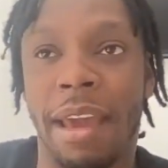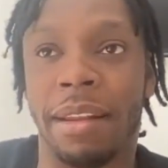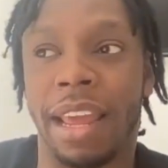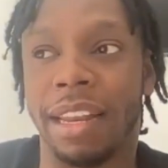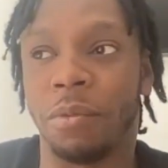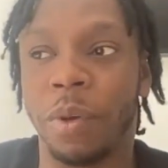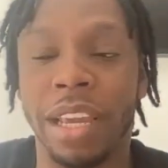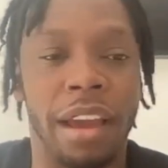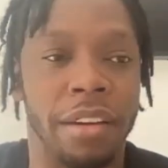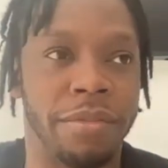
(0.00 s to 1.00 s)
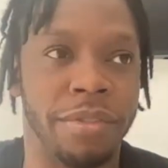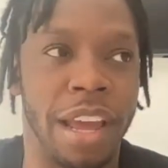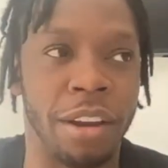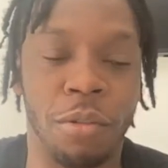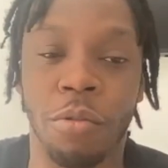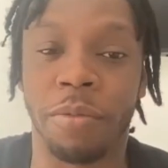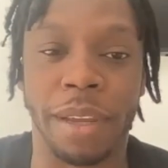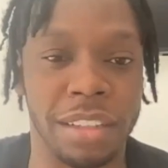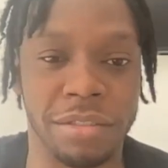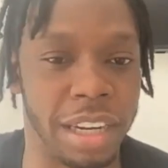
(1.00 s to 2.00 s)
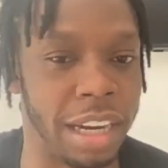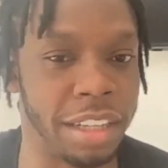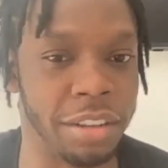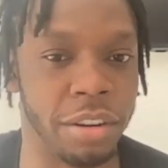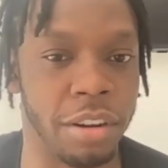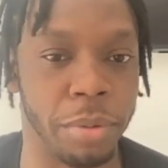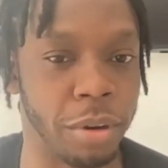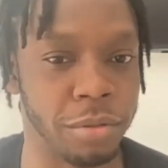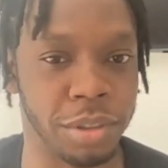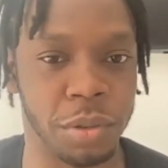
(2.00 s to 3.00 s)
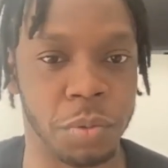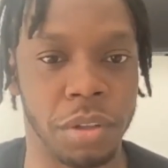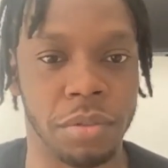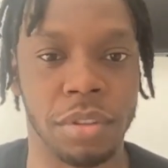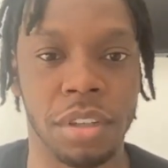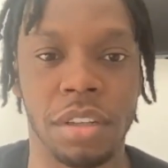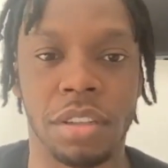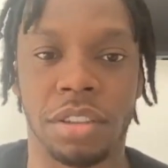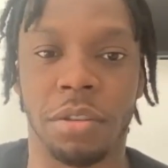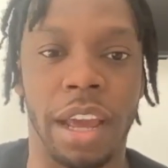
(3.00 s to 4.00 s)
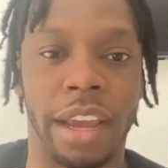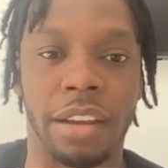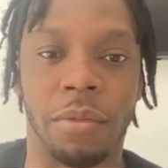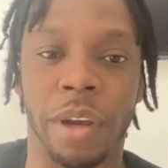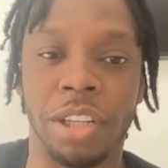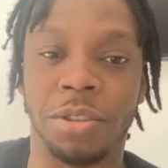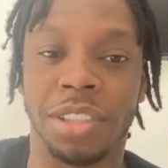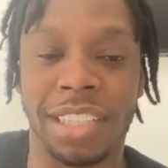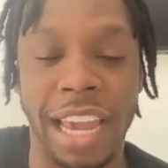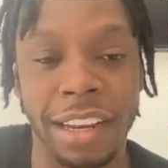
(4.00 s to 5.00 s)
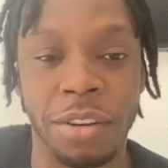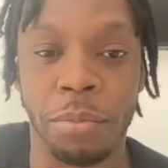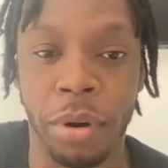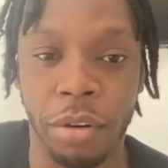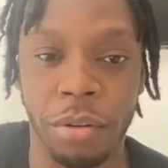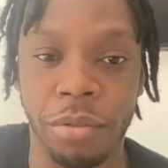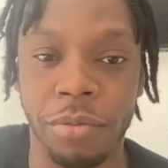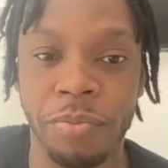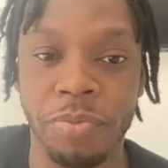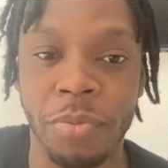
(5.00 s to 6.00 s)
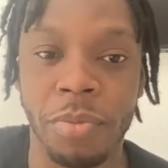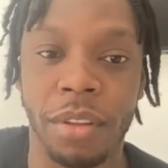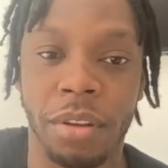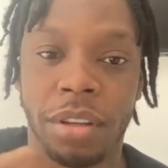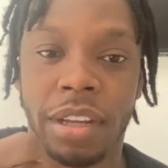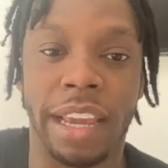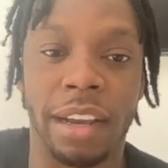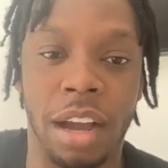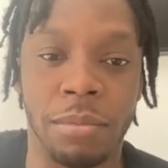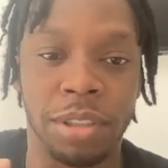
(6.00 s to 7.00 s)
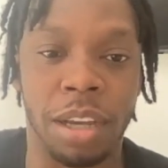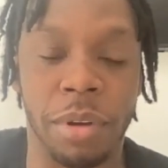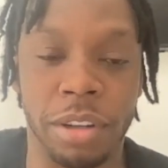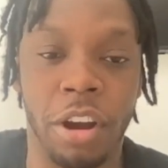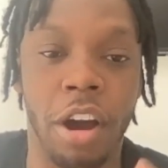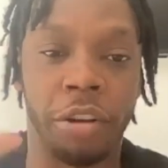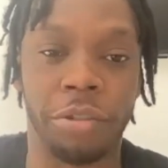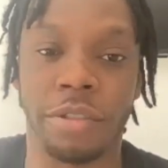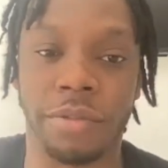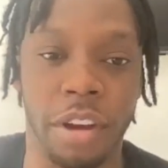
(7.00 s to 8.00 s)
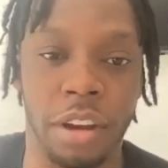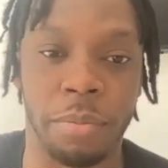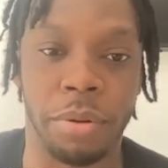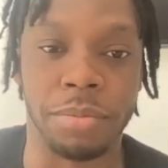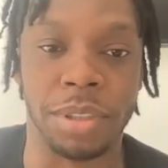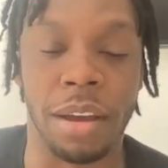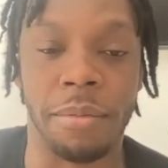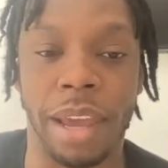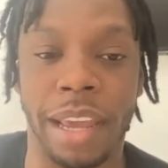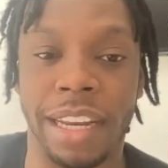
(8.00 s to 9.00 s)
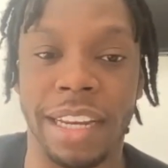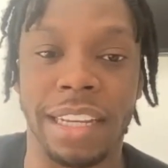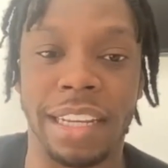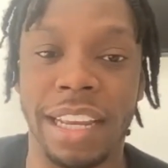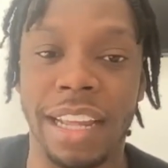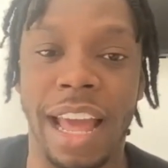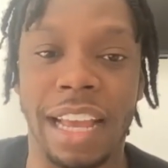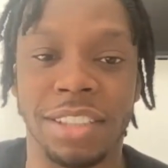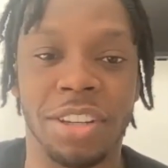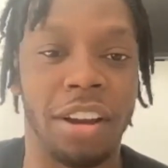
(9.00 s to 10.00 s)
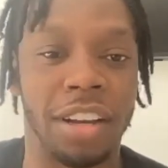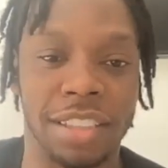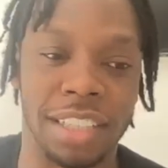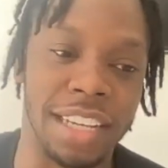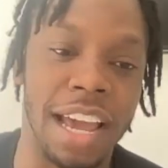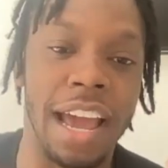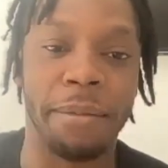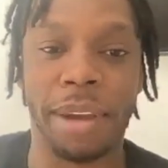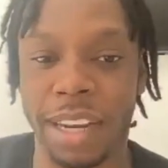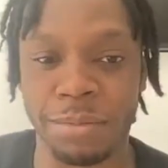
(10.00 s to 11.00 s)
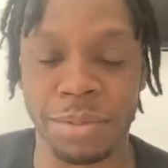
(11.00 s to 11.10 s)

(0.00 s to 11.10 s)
and we have like augmented reality on our bottles as well. So like when you scan the bottle, it comes up and cartoon of Nala pops up, and then it has Nala says, hi, my name's